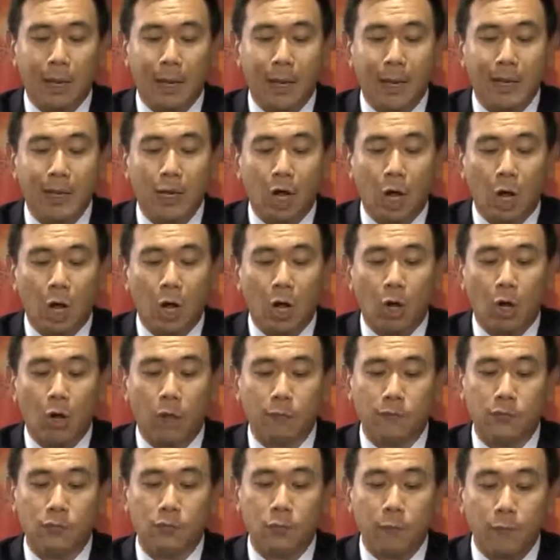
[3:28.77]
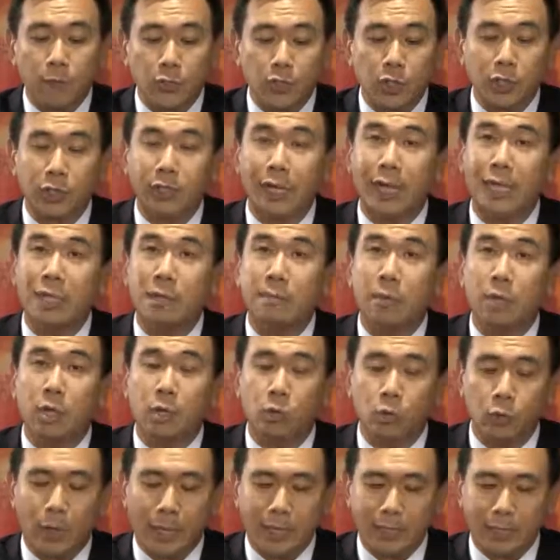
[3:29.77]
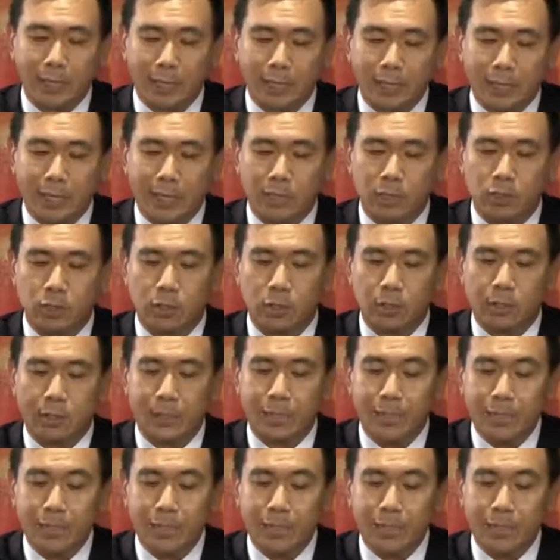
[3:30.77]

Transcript: and are of sufficient caliber to exercise